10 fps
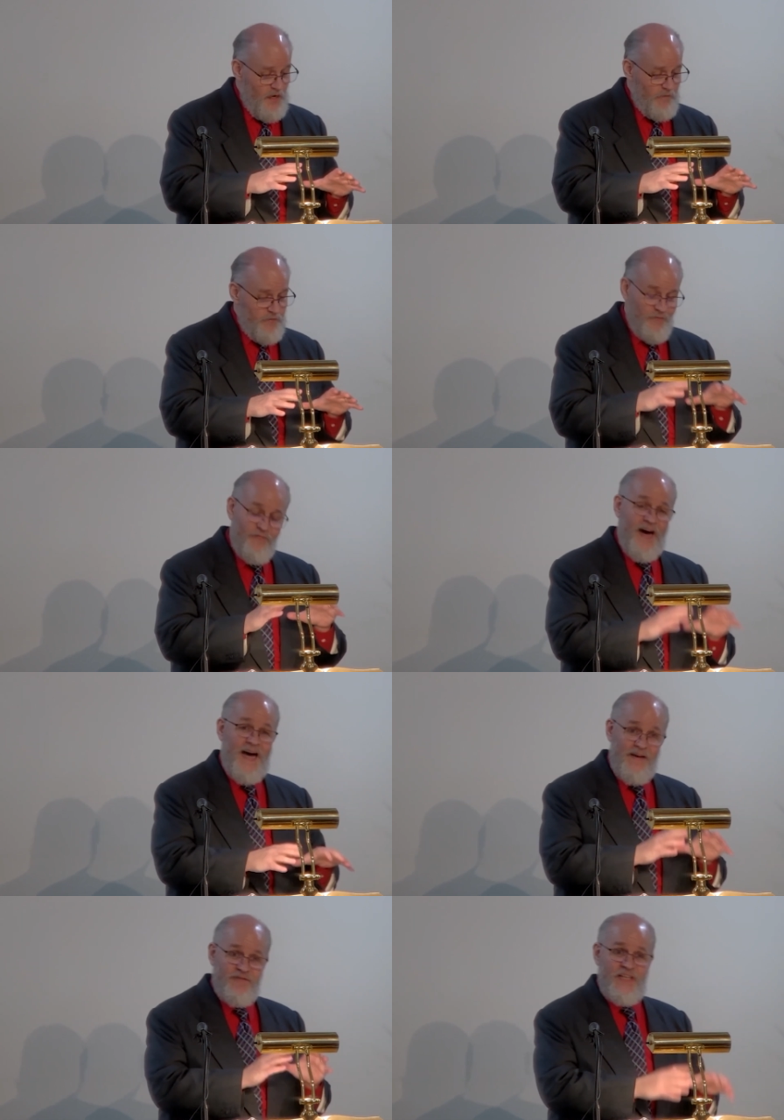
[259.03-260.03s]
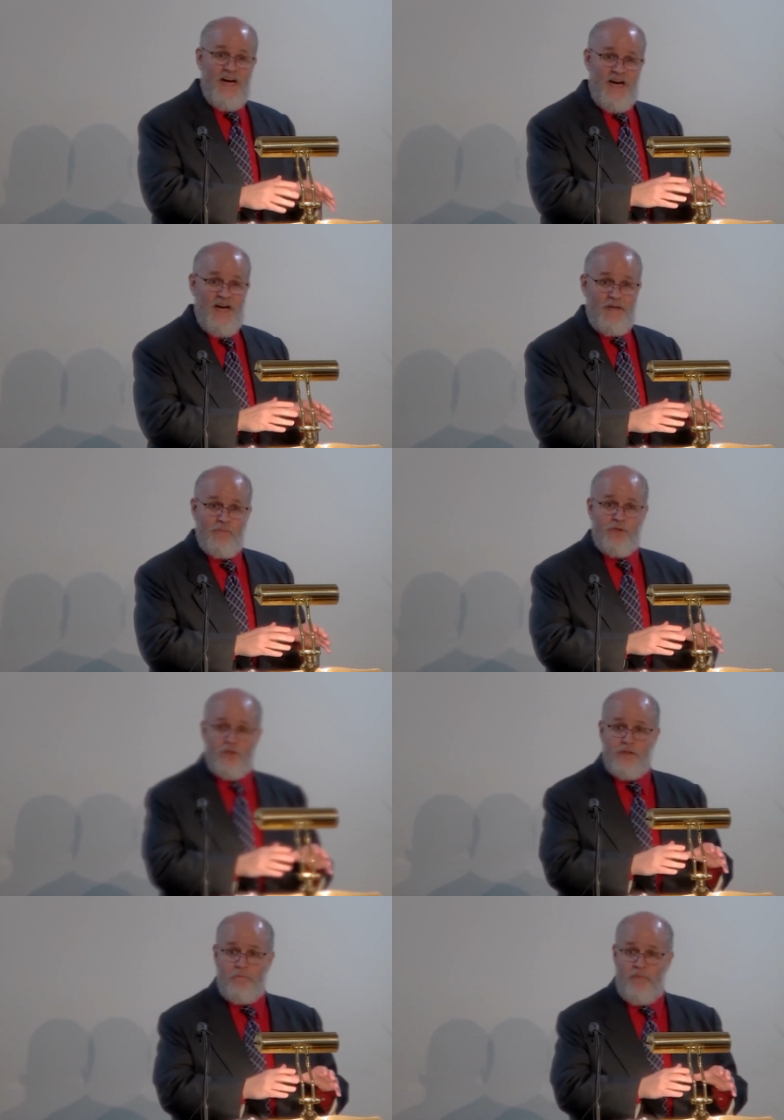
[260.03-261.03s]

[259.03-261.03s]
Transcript: of the five times